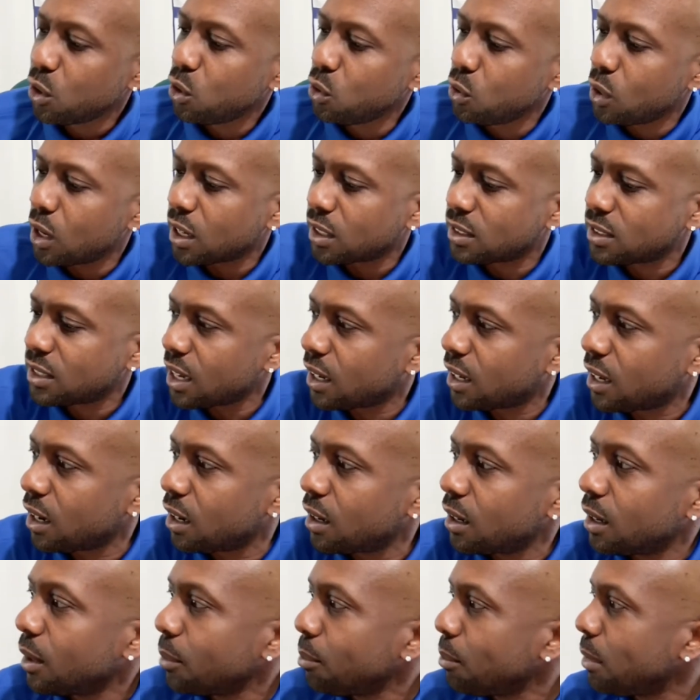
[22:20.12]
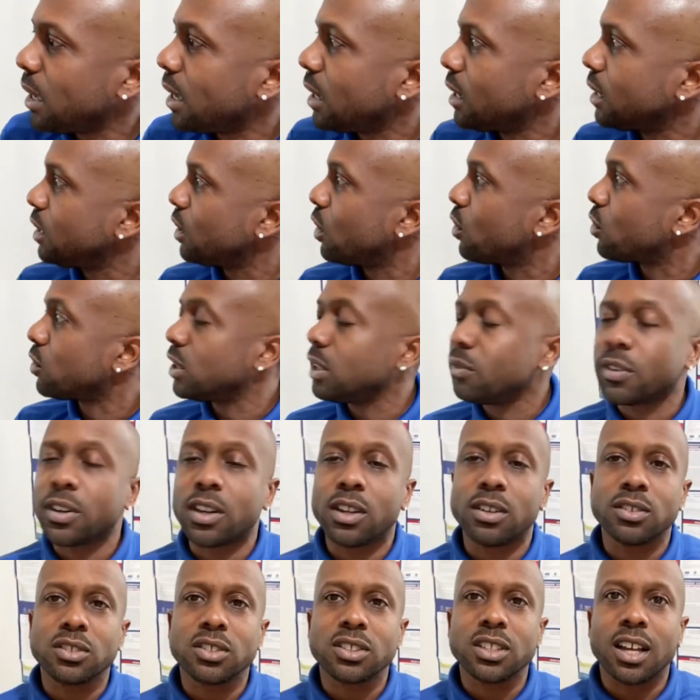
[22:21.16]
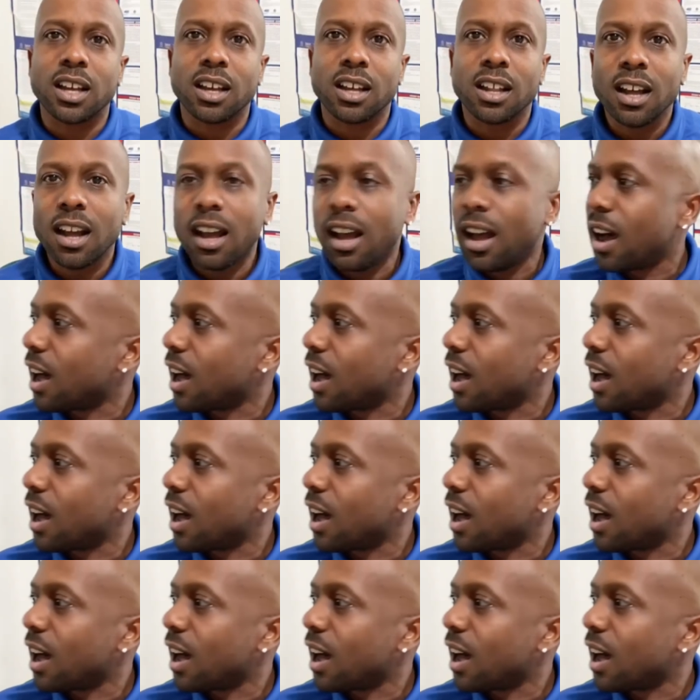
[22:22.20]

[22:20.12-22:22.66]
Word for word: You got to take care. Man, y'all don't even understand.